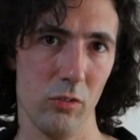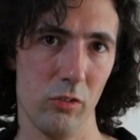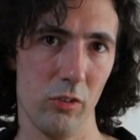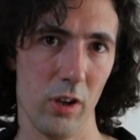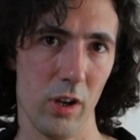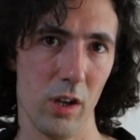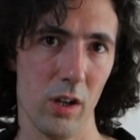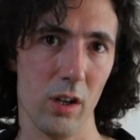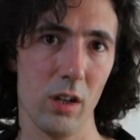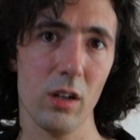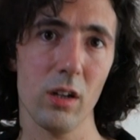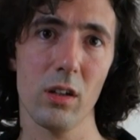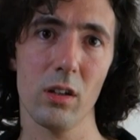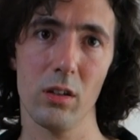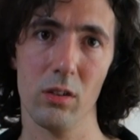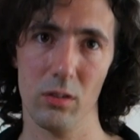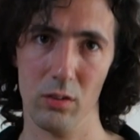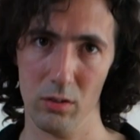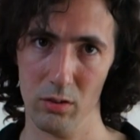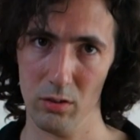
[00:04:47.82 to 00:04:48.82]
Da,
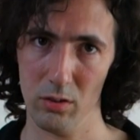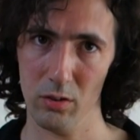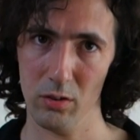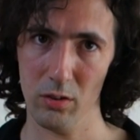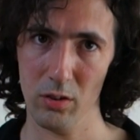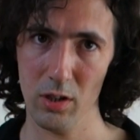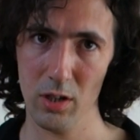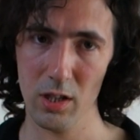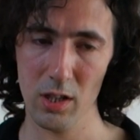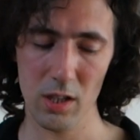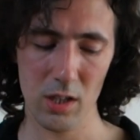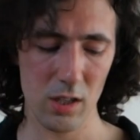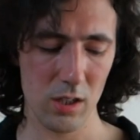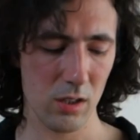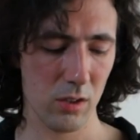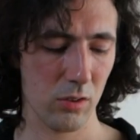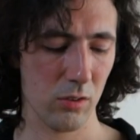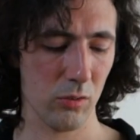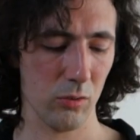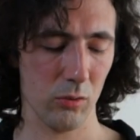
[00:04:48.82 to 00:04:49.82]
Mi,
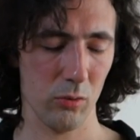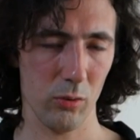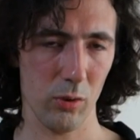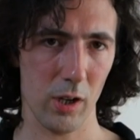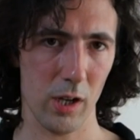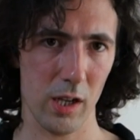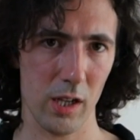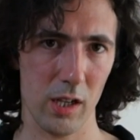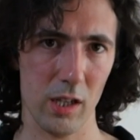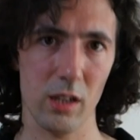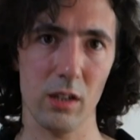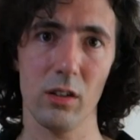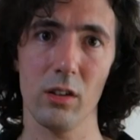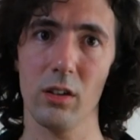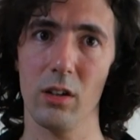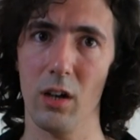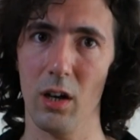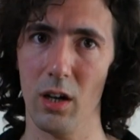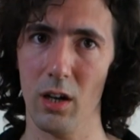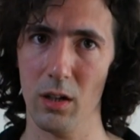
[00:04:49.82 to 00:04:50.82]
Re
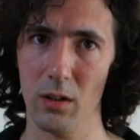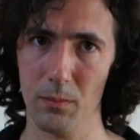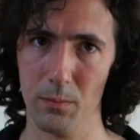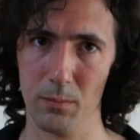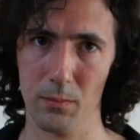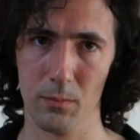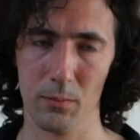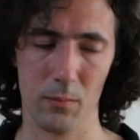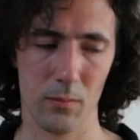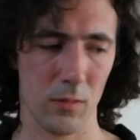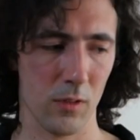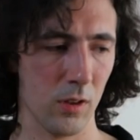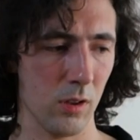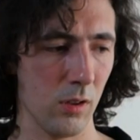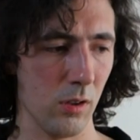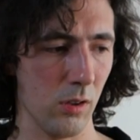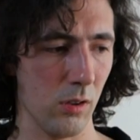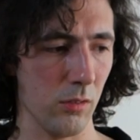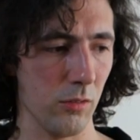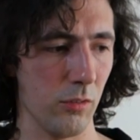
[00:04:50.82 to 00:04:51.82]
and Ga
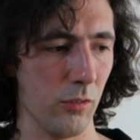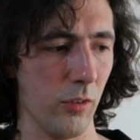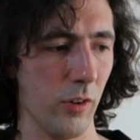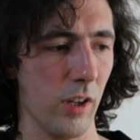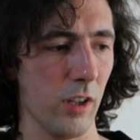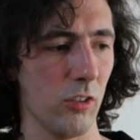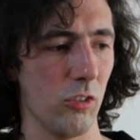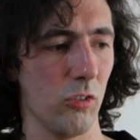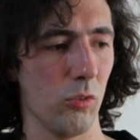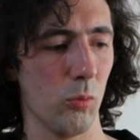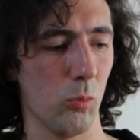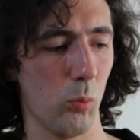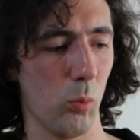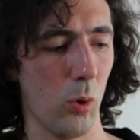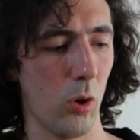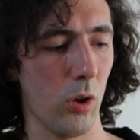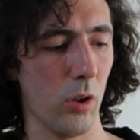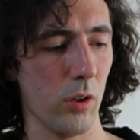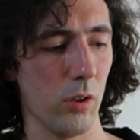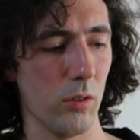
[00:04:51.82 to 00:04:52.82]
on frets
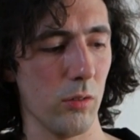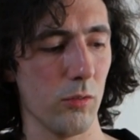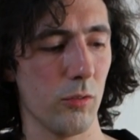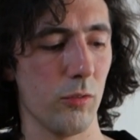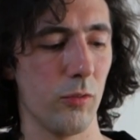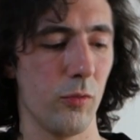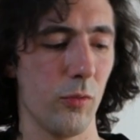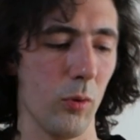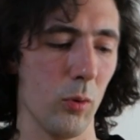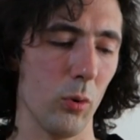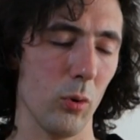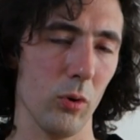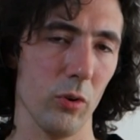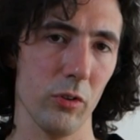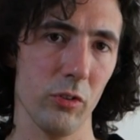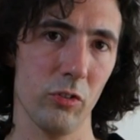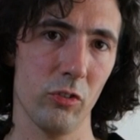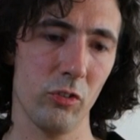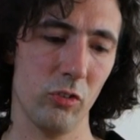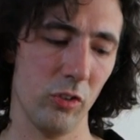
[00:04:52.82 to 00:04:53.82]
1,
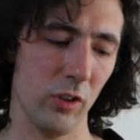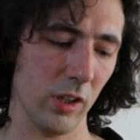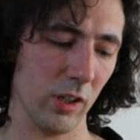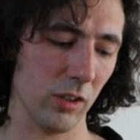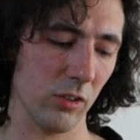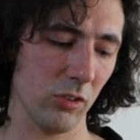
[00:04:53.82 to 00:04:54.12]
4, 6,